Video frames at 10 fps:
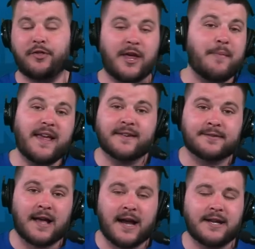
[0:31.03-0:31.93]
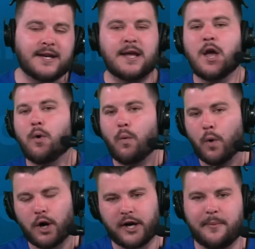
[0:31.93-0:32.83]
They make a signing,
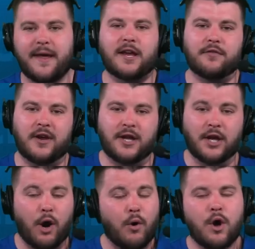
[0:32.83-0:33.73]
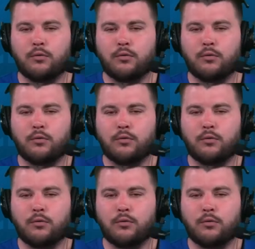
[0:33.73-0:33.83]
we're going to make a video.